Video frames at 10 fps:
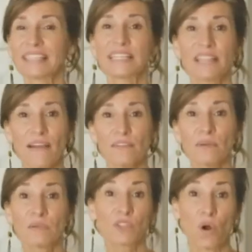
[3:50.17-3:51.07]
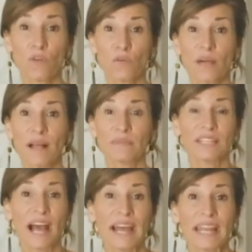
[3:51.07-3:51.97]
As the government was overwhelmed
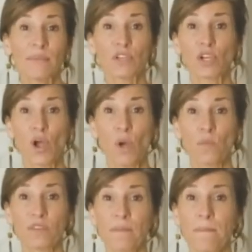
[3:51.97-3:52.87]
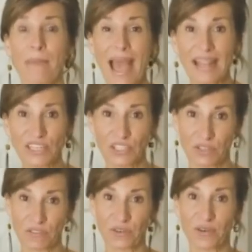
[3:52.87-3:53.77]
and unable to cope with the
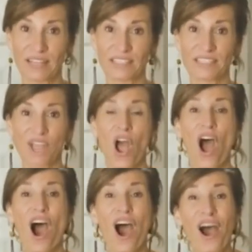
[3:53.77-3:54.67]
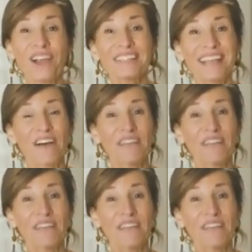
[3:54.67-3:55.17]
magnitude of the crisis, our